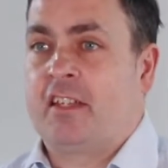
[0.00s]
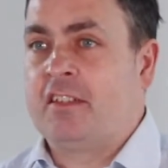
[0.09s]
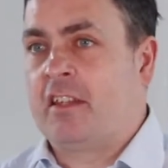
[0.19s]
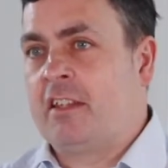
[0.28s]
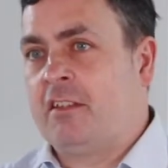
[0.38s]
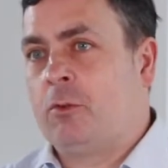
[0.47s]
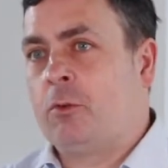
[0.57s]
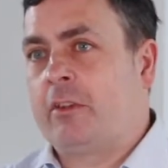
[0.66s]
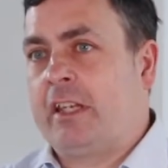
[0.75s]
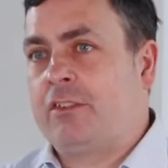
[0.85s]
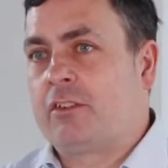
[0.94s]
There's all
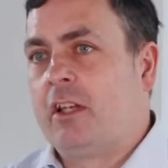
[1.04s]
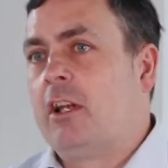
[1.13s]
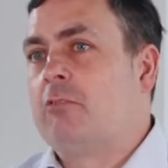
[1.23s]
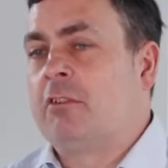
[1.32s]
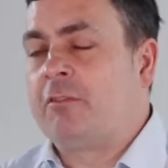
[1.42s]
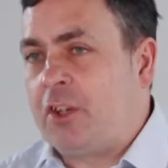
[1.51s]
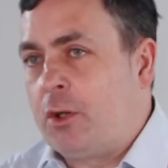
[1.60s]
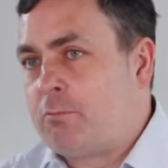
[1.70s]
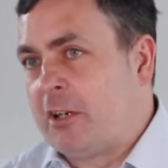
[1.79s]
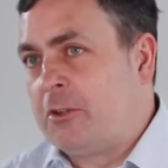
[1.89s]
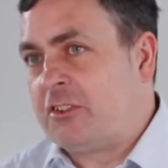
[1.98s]
these review
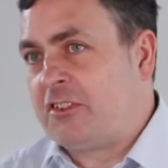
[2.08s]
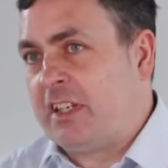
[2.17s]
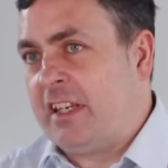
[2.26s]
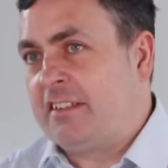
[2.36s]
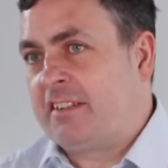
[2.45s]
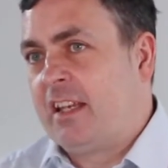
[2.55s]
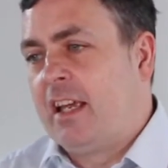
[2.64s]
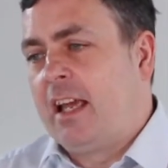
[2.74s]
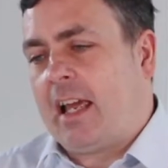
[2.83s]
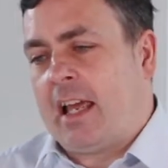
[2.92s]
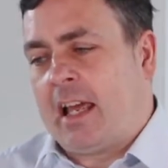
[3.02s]
processes
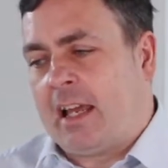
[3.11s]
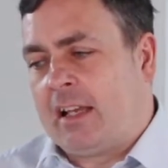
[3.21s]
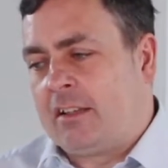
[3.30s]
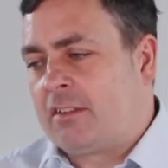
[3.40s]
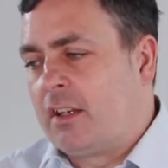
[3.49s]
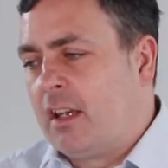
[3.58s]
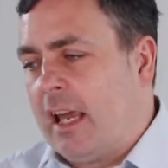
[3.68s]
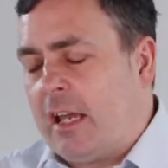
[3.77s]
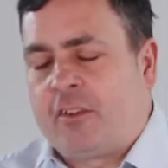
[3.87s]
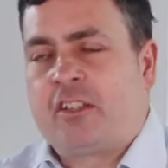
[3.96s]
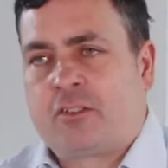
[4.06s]
and
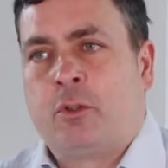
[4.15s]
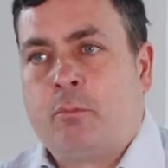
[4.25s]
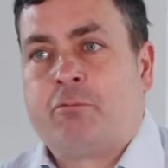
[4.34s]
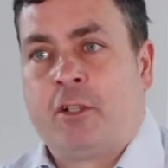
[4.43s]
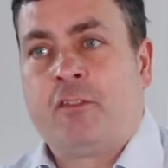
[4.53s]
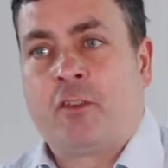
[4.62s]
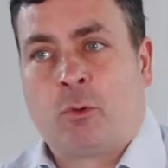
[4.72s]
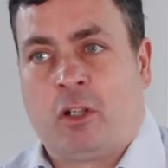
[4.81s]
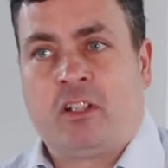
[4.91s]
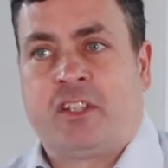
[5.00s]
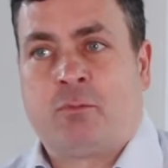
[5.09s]
efforts to improve the
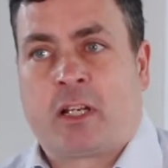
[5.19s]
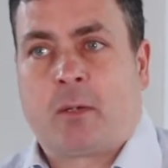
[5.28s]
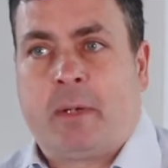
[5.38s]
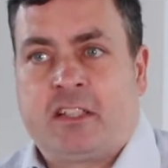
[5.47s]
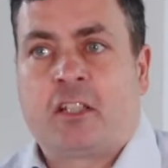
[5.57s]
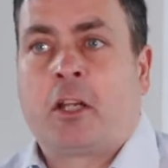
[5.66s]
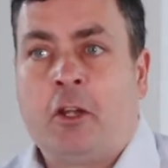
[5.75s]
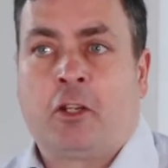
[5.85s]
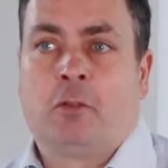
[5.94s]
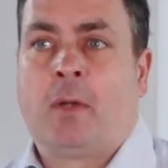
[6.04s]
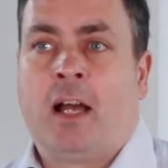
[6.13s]
quality of Wikipedia
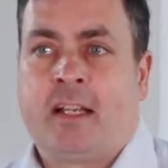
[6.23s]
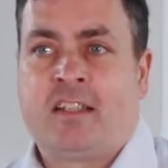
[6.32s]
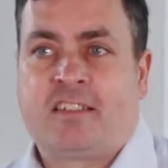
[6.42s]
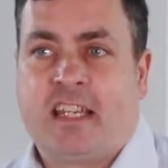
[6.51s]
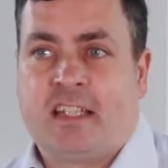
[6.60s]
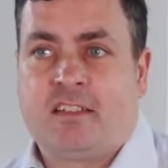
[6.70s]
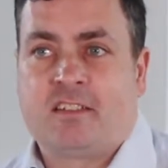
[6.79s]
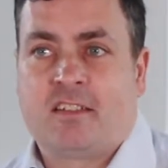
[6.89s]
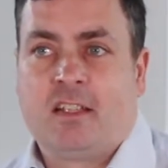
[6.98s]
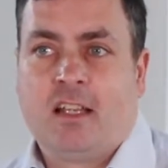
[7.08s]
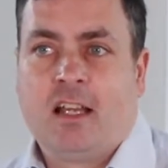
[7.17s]
going on behind the scenes.